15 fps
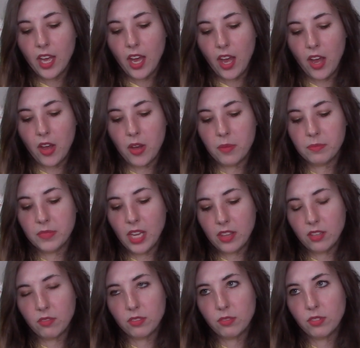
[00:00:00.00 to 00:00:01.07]

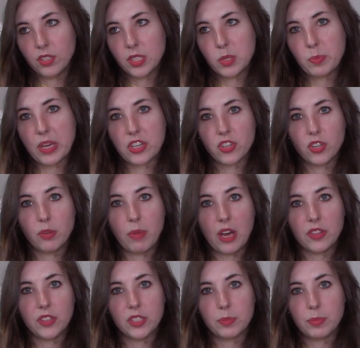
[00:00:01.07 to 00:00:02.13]
Nothing was really special
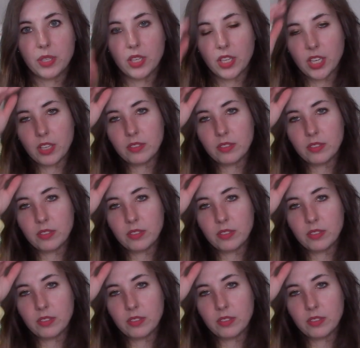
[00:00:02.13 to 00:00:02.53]
about this book.